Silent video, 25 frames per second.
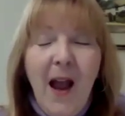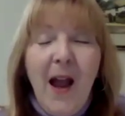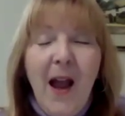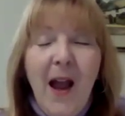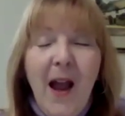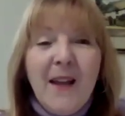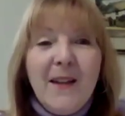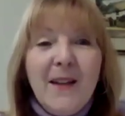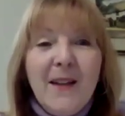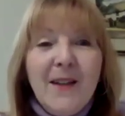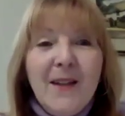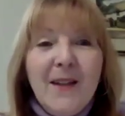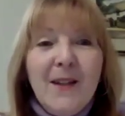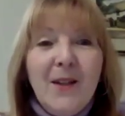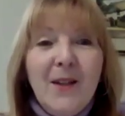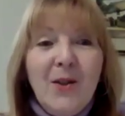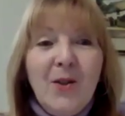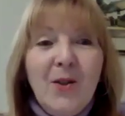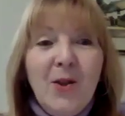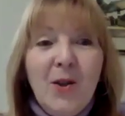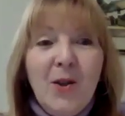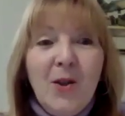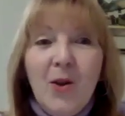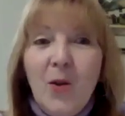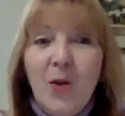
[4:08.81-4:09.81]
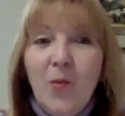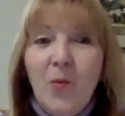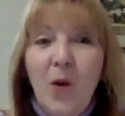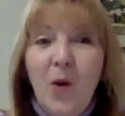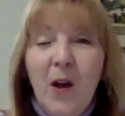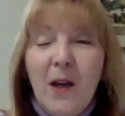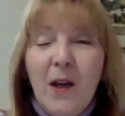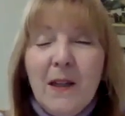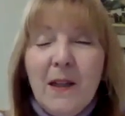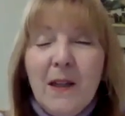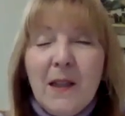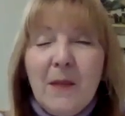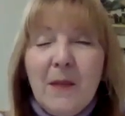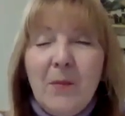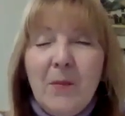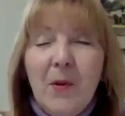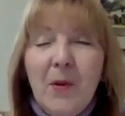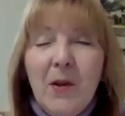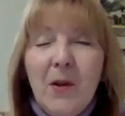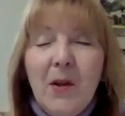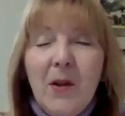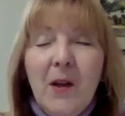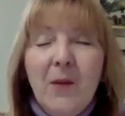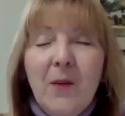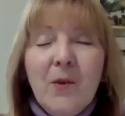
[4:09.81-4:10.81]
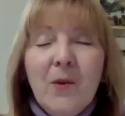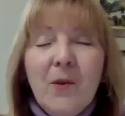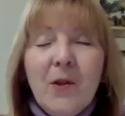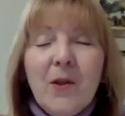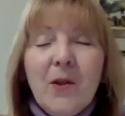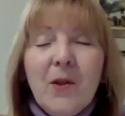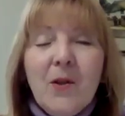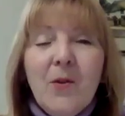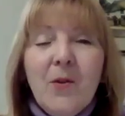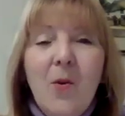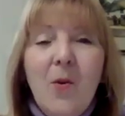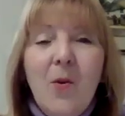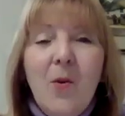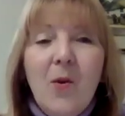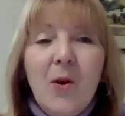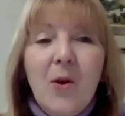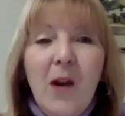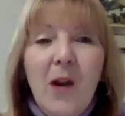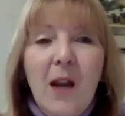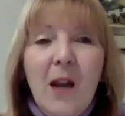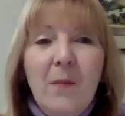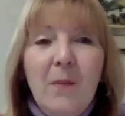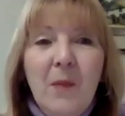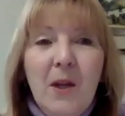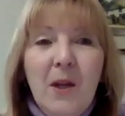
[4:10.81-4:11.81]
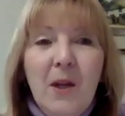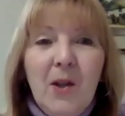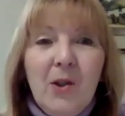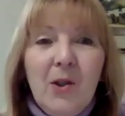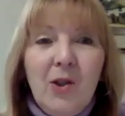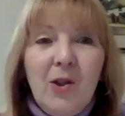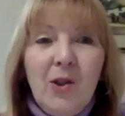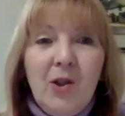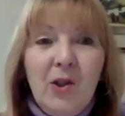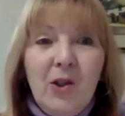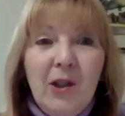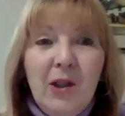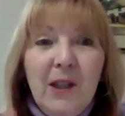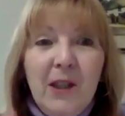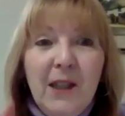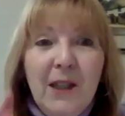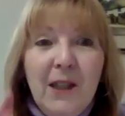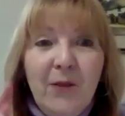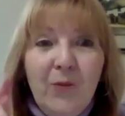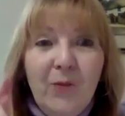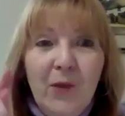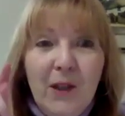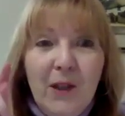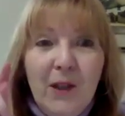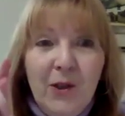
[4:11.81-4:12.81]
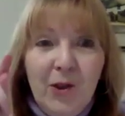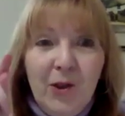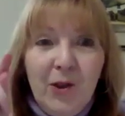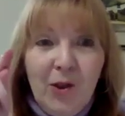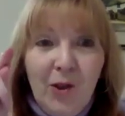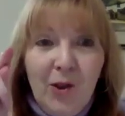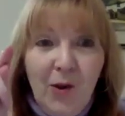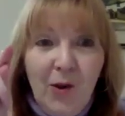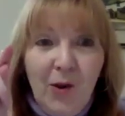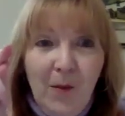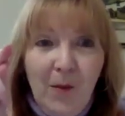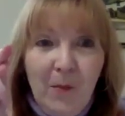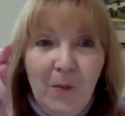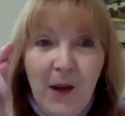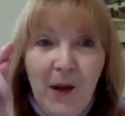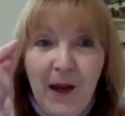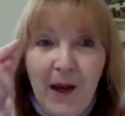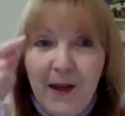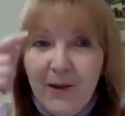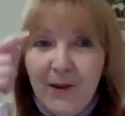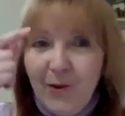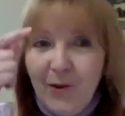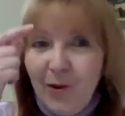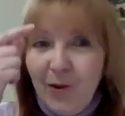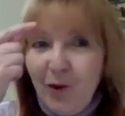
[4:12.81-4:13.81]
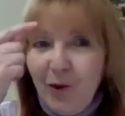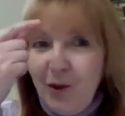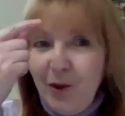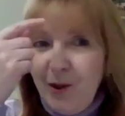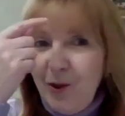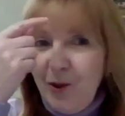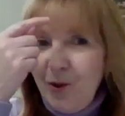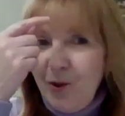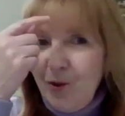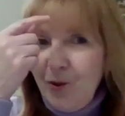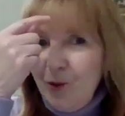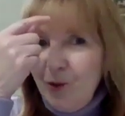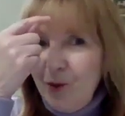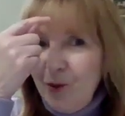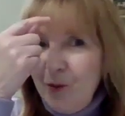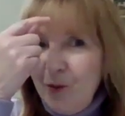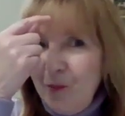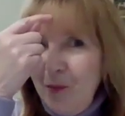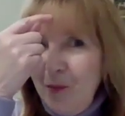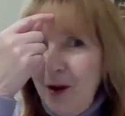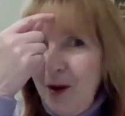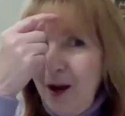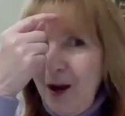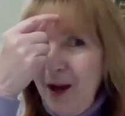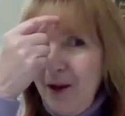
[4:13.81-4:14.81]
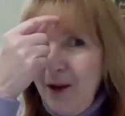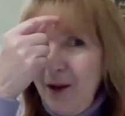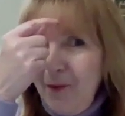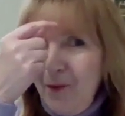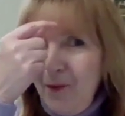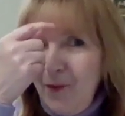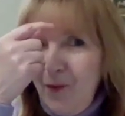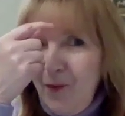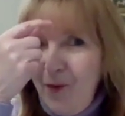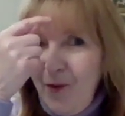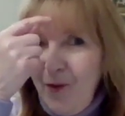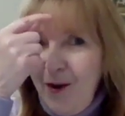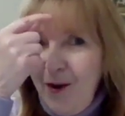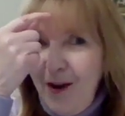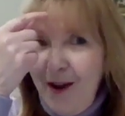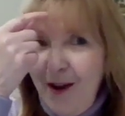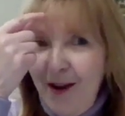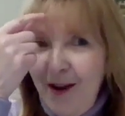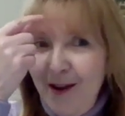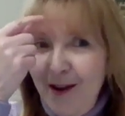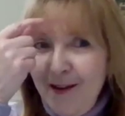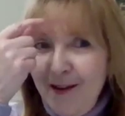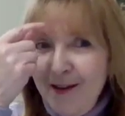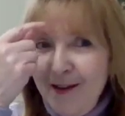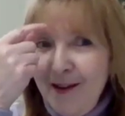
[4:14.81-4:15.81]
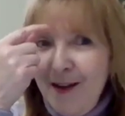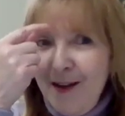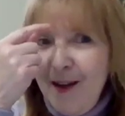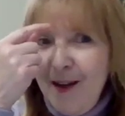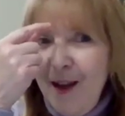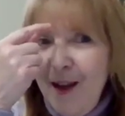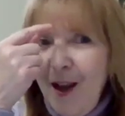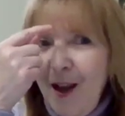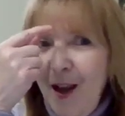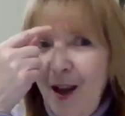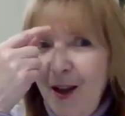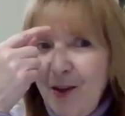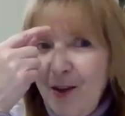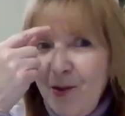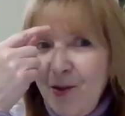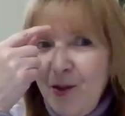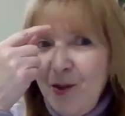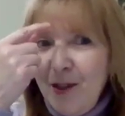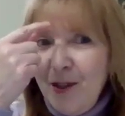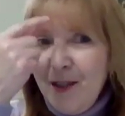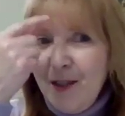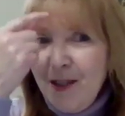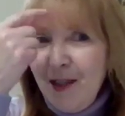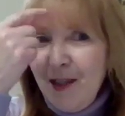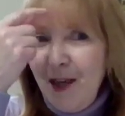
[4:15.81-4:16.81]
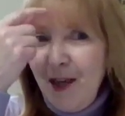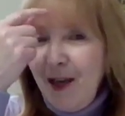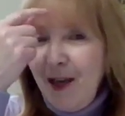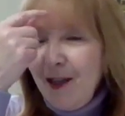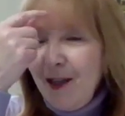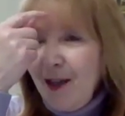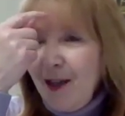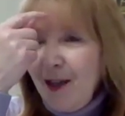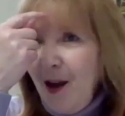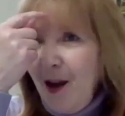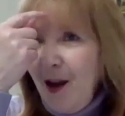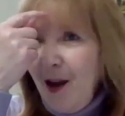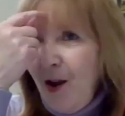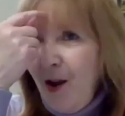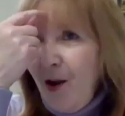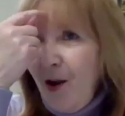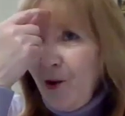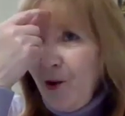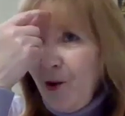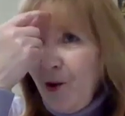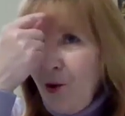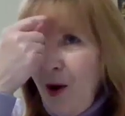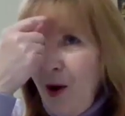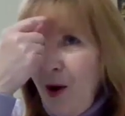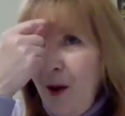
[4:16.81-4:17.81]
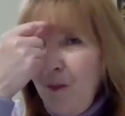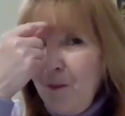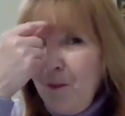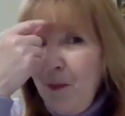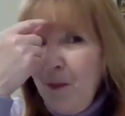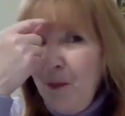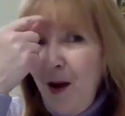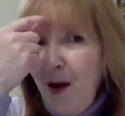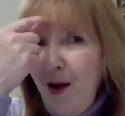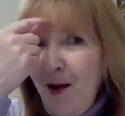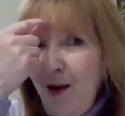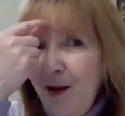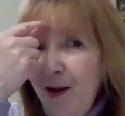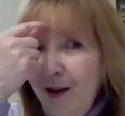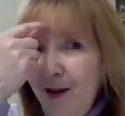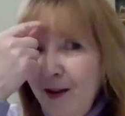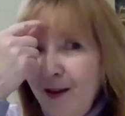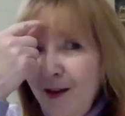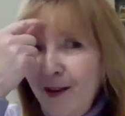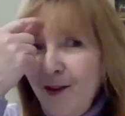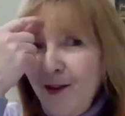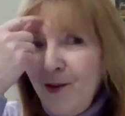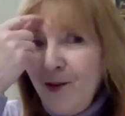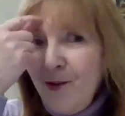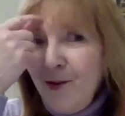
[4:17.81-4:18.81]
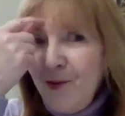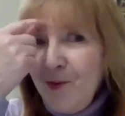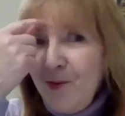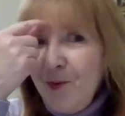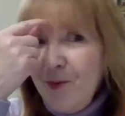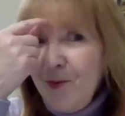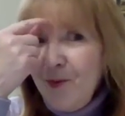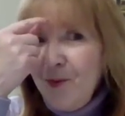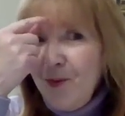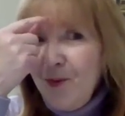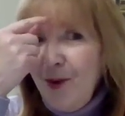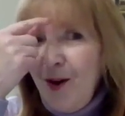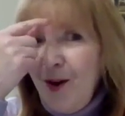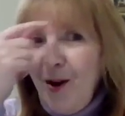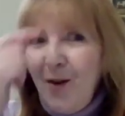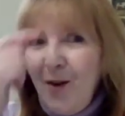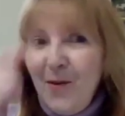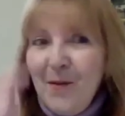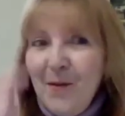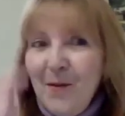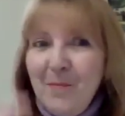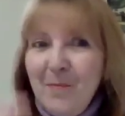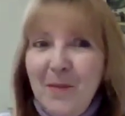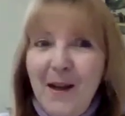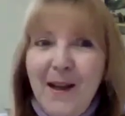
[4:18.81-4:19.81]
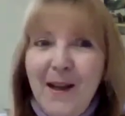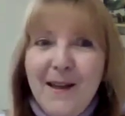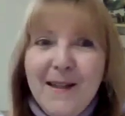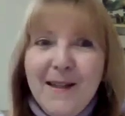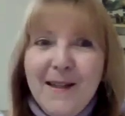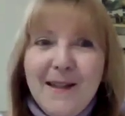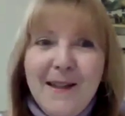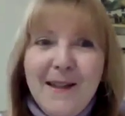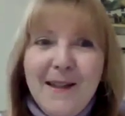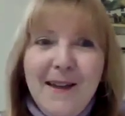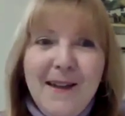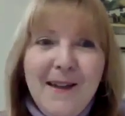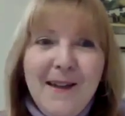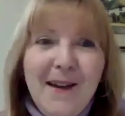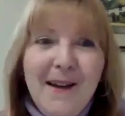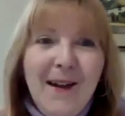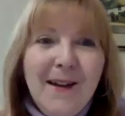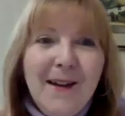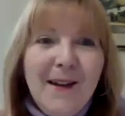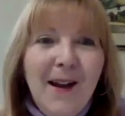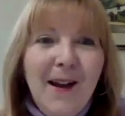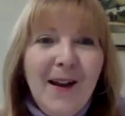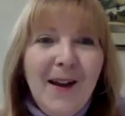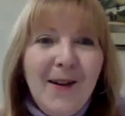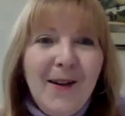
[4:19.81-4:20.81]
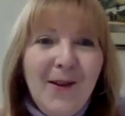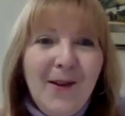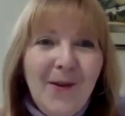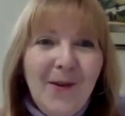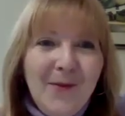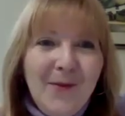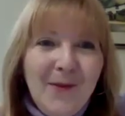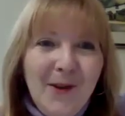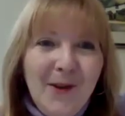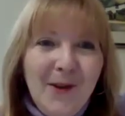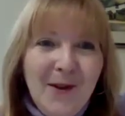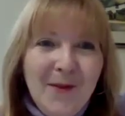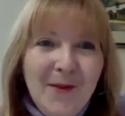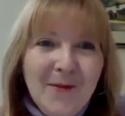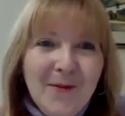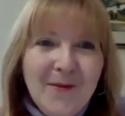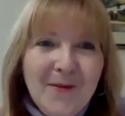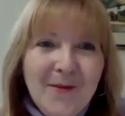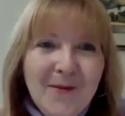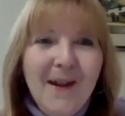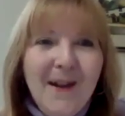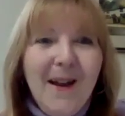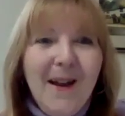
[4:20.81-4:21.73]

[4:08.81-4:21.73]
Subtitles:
And do you know what, Elizabeth? It was so great because she reached up and she touched my forehead and she said, Grandma, you are a blessing and I love you.